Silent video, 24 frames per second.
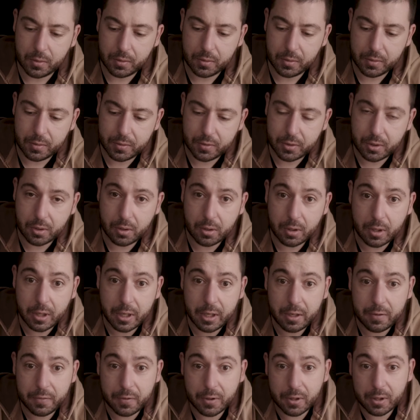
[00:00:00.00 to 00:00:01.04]
So I
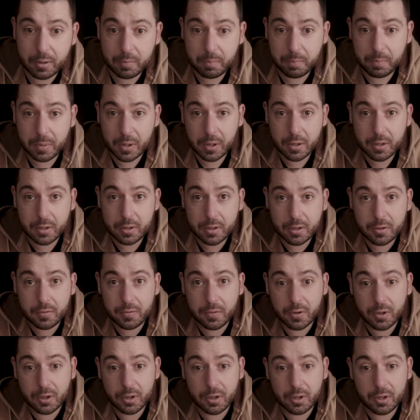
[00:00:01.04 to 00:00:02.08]
have the buck
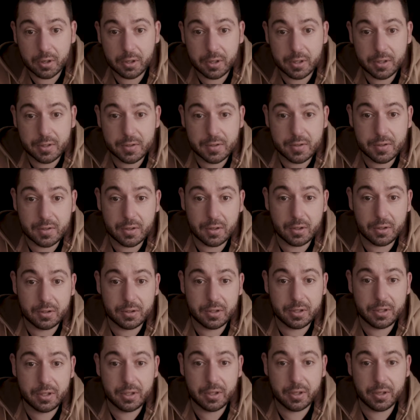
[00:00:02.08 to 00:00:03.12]
converter installed
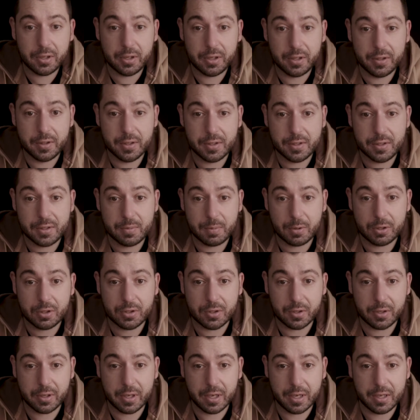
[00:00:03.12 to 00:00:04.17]
here in this
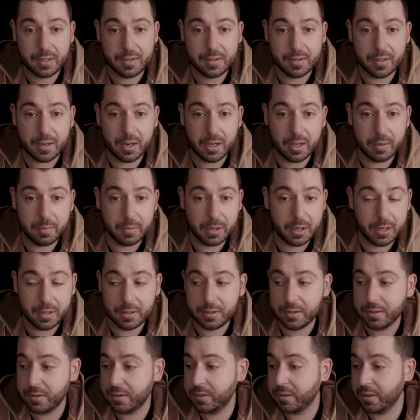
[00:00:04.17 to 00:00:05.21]
special case that I
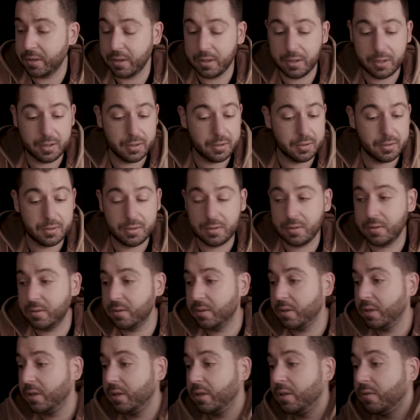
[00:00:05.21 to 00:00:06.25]
made, and
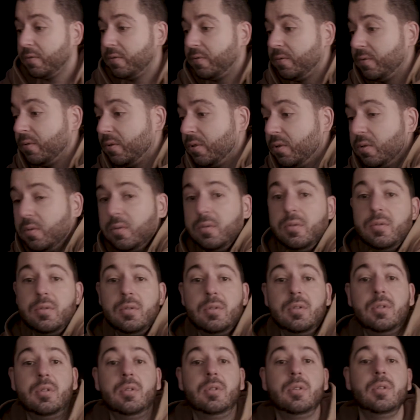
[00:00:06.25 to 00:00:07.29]
I have an
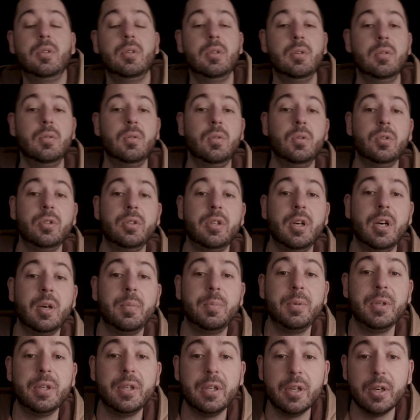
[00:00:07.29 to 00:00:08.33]
old
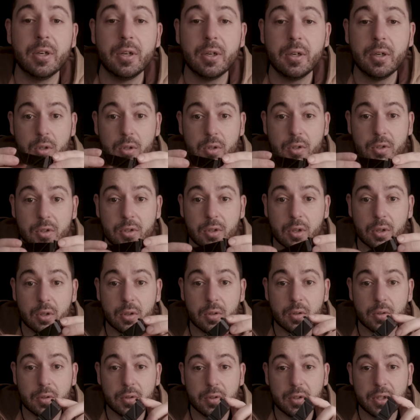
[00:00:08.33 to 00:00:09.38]
copy here.
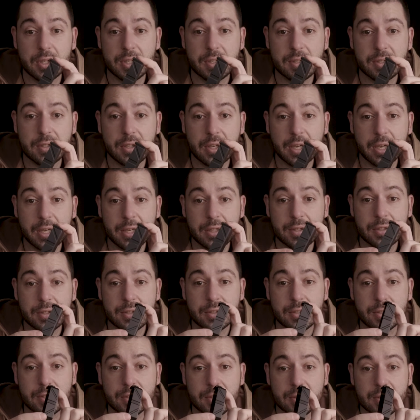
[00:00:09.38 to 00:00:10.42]
So this
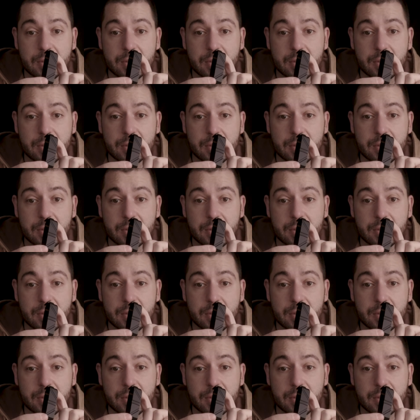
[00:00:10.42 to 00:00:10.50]
case